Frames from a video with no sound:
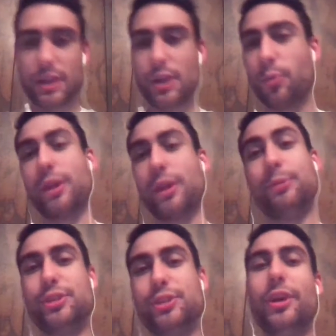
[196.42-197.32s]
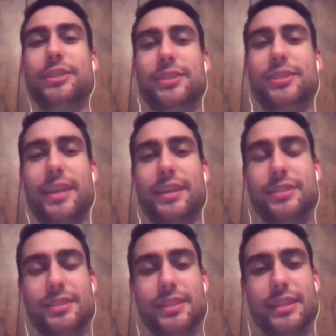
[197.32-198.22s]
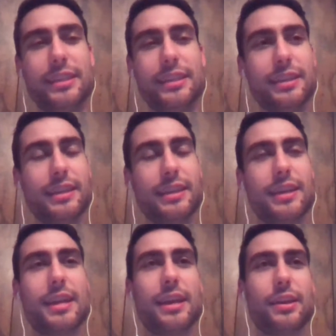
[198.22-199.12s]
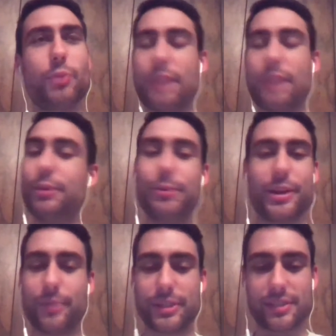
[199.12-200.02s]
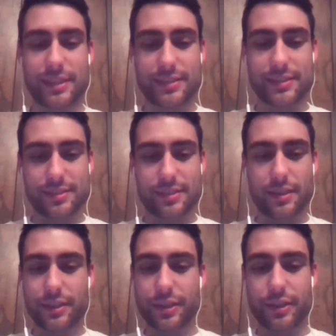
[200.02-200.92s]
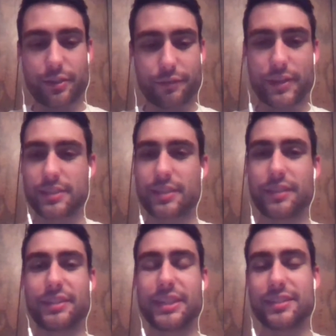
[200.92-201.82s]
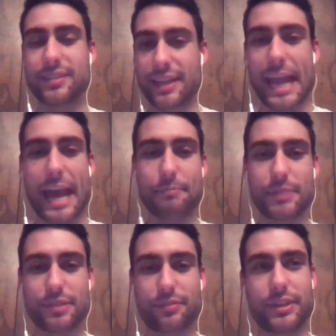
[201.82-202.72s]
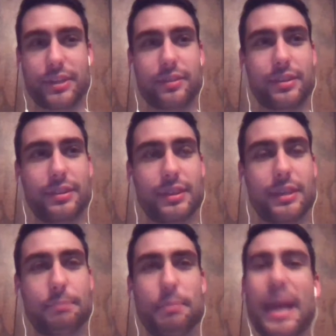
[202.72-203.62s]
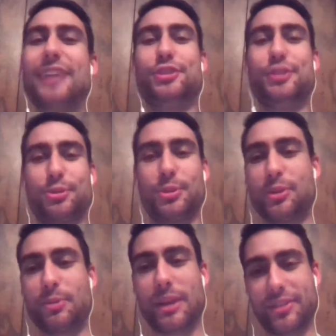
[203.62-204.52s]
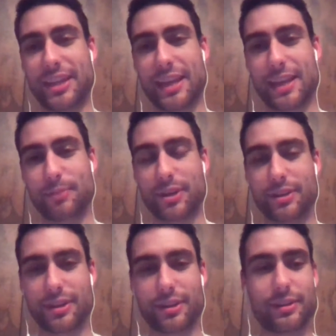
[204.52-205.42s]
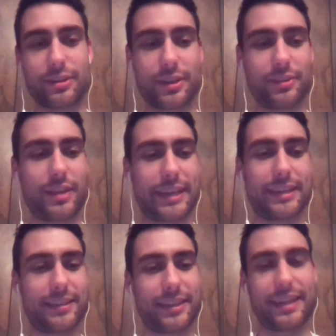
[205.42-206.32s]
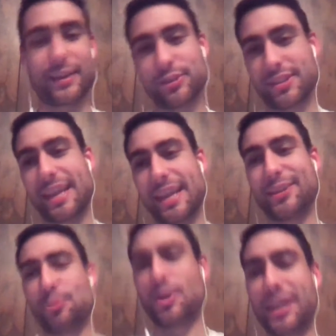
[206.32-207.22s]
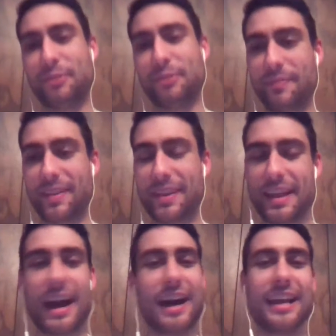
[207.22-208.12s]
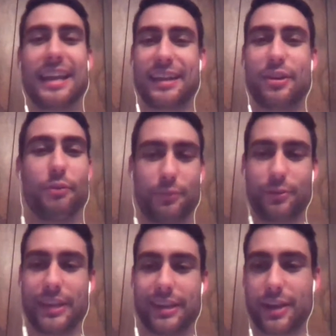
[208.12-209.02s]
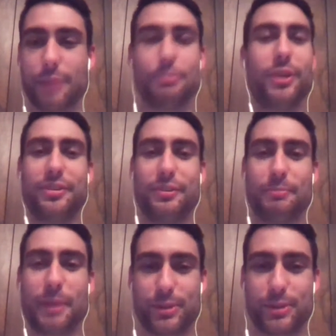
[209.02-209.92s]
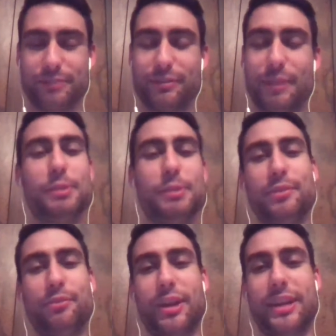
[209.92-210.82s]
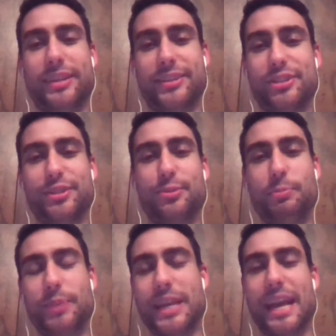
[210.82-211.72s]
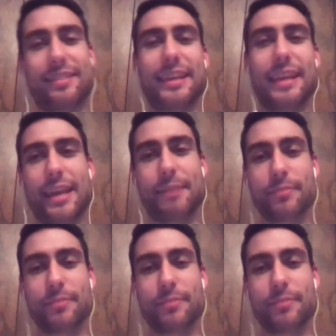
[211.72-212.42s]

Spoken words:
What I was going to say is the what everyone always says is the festivities and the atmosphere and the pageantry around the game are unlike anything else, and that is why I and hopefully a couple other members of Let Me Be Frank next year will be at the game.